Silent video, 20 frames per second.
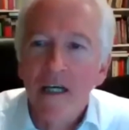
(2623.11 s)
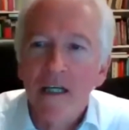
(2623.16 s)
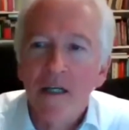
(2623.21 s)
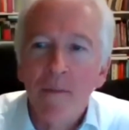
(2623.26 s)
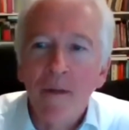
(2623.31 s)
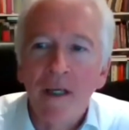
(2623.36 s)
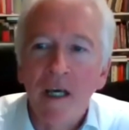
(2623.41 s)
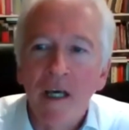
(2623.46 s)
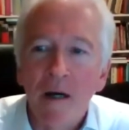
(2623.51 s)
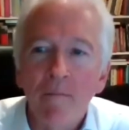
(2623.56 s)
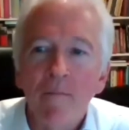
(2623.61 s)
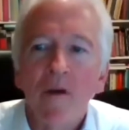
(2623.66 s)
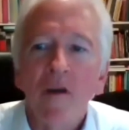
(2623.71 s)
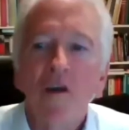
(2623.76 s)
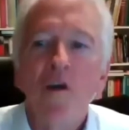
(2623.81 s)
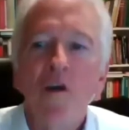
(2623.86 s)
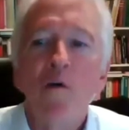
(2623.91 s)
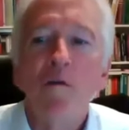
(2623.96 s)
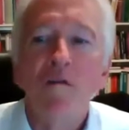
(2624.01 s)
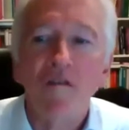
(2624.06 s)
to become
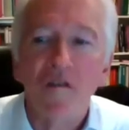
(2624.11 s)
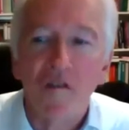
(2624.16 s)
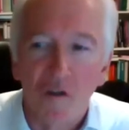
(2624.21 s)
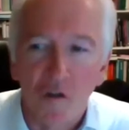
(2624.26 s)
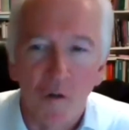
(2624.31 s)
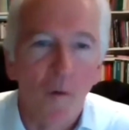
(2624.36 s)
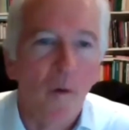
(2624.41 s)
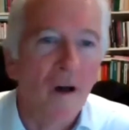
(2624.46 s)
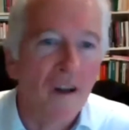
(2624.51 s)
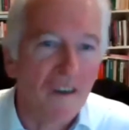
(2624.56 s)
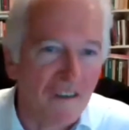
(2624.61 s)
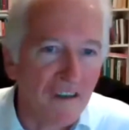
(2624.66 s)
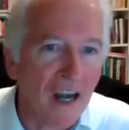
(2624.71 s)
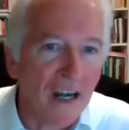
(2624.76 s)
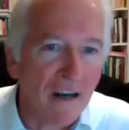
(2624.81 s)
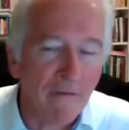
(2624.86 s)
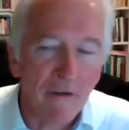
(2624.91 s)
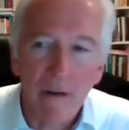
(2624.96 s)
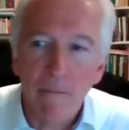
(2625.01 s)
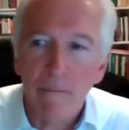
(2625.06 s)
used to a state
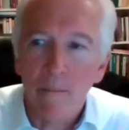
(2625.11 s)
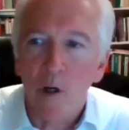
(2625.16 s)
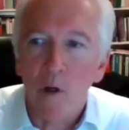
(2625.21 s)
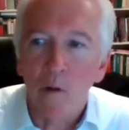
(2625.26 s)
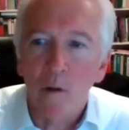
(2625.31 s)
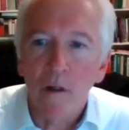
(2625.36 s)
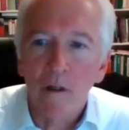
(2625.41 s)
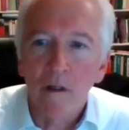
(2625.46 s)
of limbo,